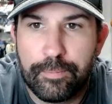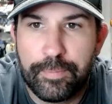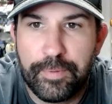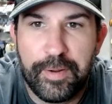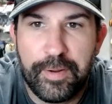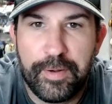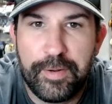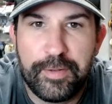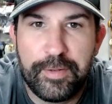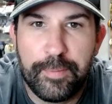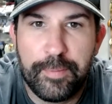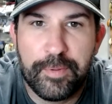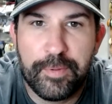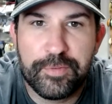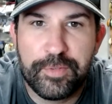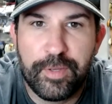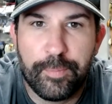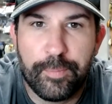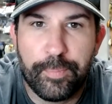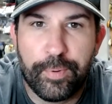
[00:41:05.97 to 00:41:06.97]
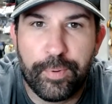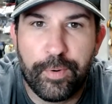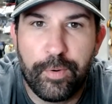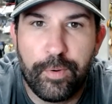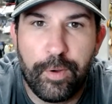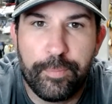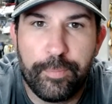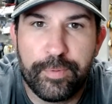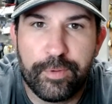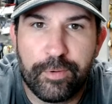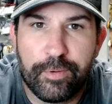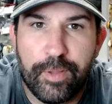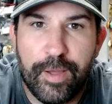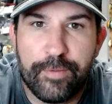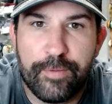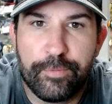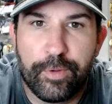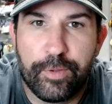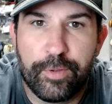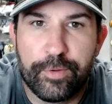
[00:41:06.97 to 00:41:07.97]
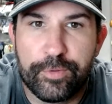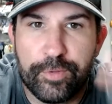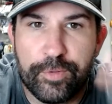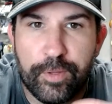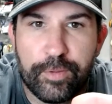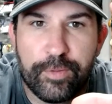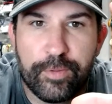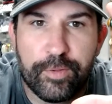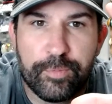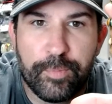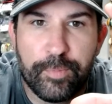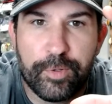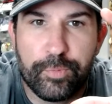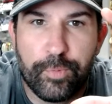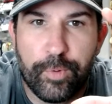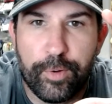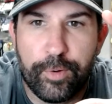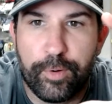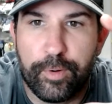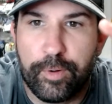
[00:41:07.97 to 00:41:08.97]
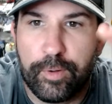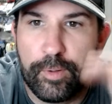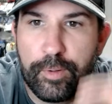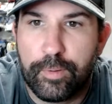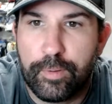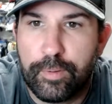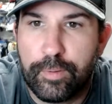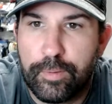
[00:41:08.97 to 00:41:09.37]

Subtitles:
But anytime I see a pro open their live well, there's like this much water in it.